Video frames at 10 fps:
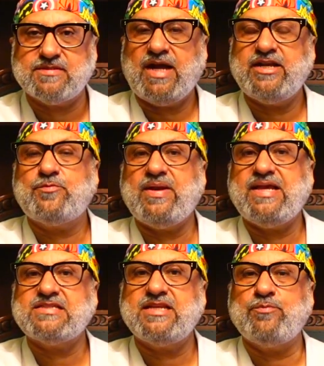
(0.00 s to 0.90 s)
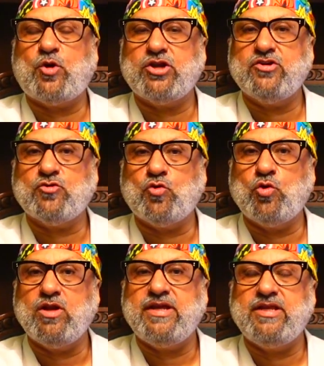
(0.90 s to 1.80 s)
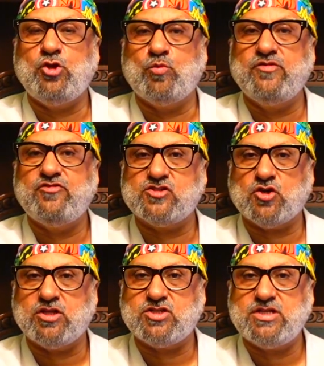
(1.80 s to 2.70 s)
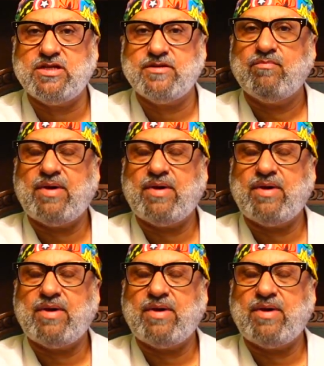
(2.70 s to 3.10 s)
And it plays an important role in human physiology